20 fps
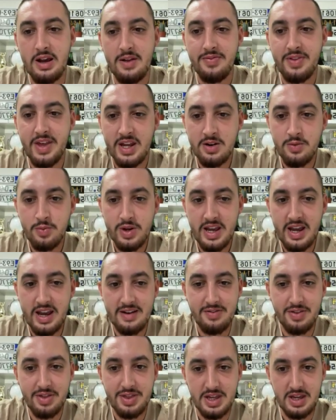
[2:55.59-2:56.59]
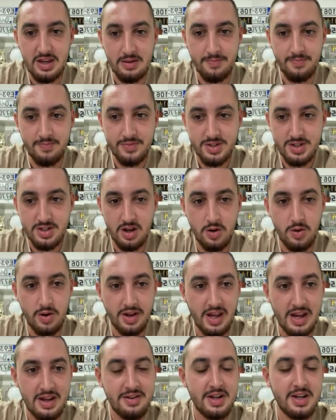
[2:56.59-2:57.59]
Then we have theme. So
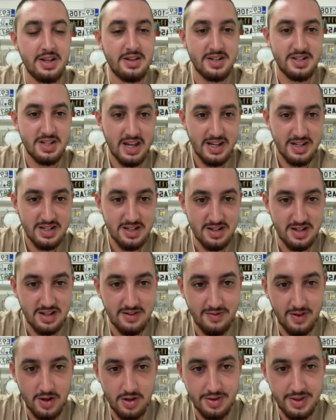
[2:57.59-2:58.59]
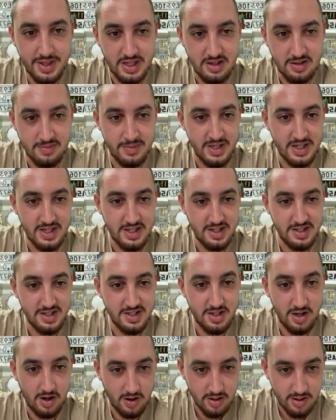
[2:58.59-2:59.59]
again, in this case, the default theme is
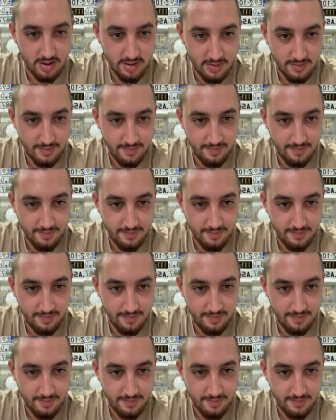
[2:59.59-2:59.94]
dark.